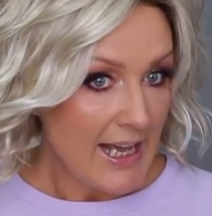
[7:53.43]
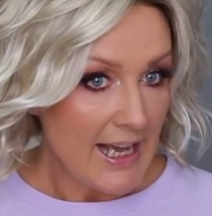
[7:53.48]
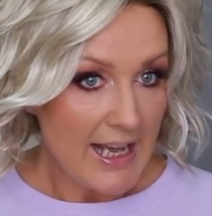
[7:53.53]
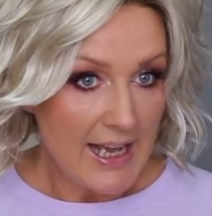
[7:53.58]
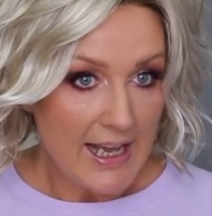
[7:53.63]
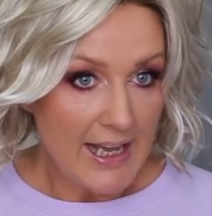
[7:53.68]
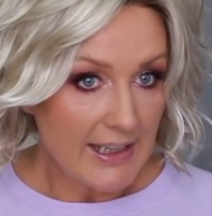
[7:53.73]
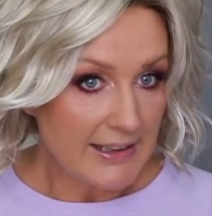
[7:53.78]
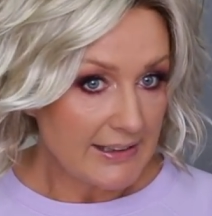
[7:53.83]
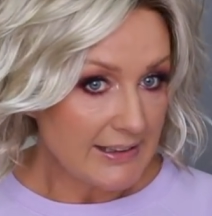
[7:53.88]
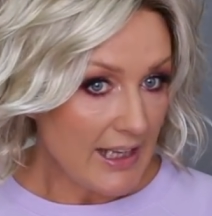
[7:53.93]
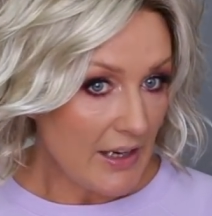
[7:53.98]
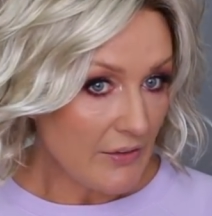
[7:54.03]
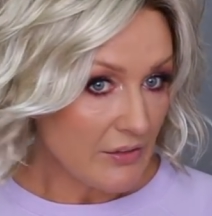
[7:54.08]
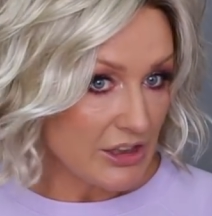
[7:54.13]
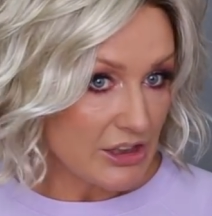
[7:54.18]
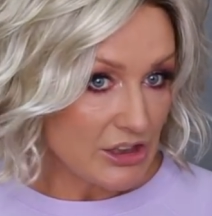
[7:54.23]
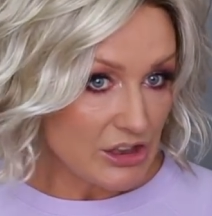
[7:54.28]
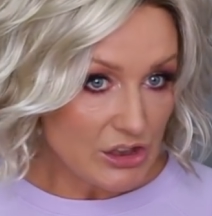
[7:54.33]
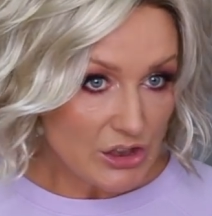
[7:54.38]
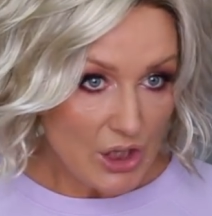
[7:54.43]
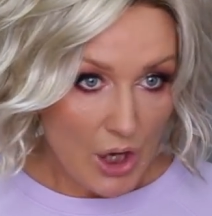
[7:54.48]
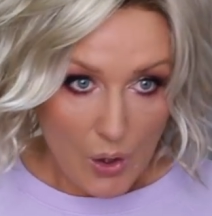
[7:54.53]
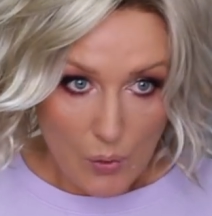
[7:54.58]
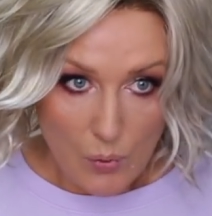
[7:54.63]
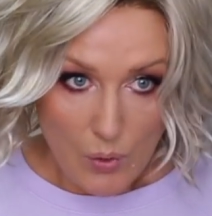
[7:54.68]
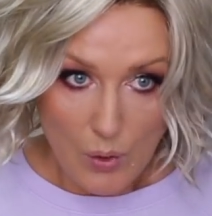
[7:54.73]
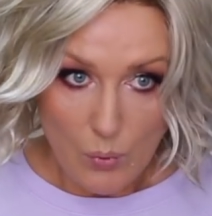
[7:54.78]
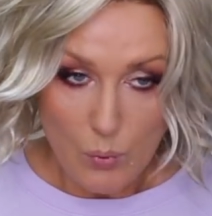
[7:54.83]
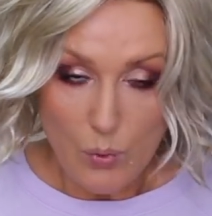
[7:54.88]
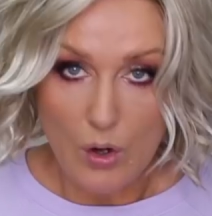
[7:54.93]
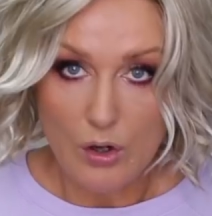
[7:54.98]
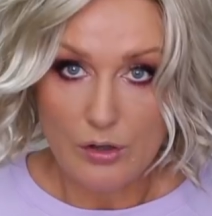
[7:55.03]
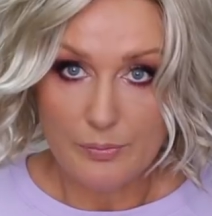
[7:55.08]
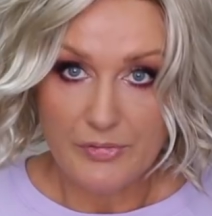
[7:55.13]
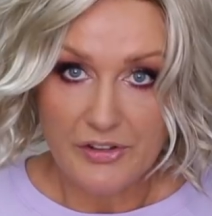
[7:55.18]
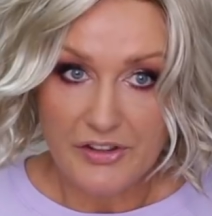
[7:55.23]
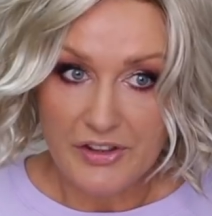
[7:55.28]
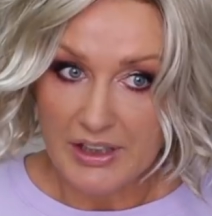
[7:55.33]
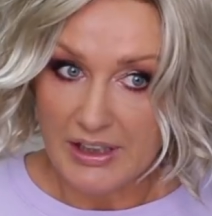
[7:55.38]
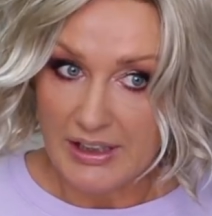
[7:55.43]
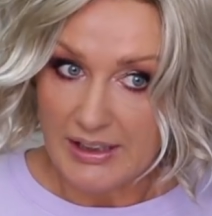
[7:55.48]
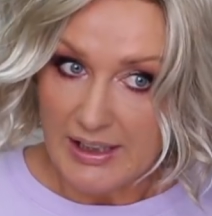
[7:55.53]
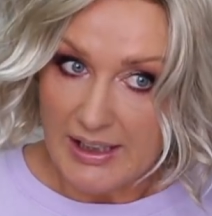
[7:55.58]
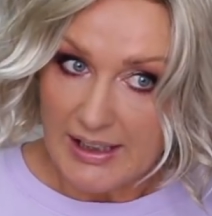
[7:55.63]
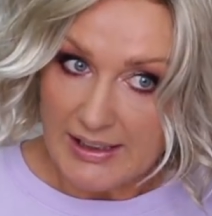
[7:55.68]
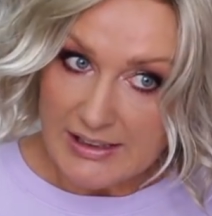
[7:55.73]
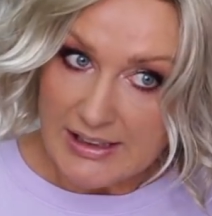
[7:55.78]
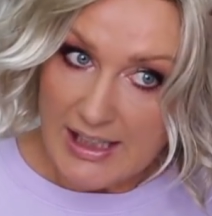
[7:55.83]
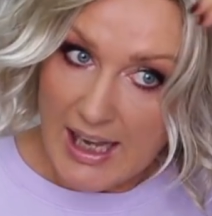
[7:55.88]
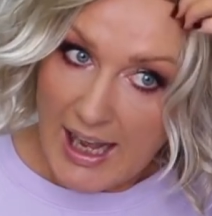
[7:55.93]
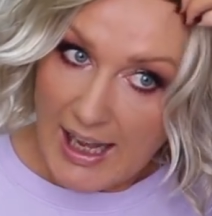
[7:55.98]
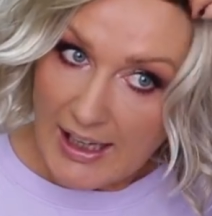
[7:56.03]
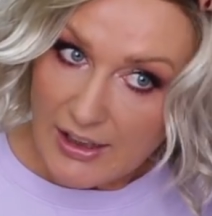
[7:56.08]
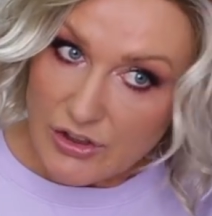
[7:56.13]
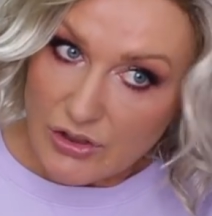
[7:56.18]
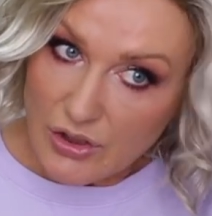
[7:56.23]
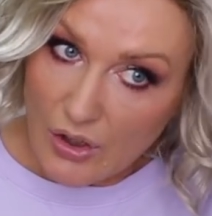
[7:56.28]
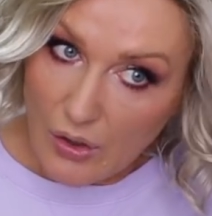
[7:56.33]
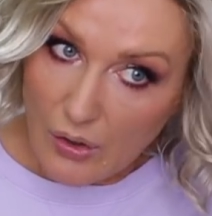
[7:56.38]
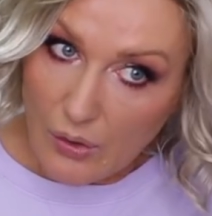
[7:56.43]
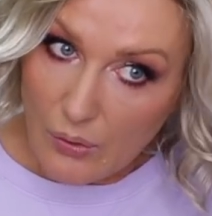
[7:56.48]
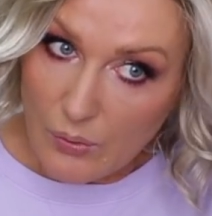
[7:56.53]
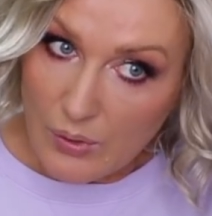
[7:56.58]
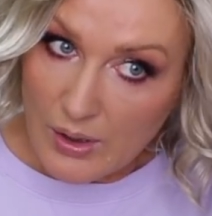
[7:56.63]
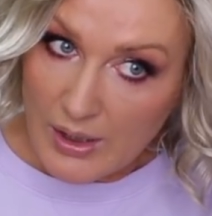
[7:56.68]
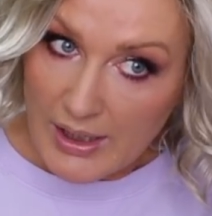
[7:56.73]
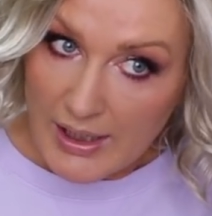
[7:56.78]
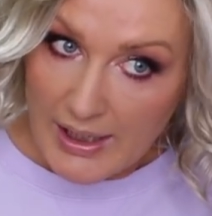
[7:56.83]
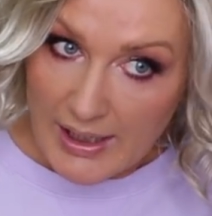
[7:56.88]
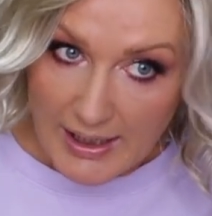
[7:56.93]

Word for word: Uh, there is no warmth in it at all.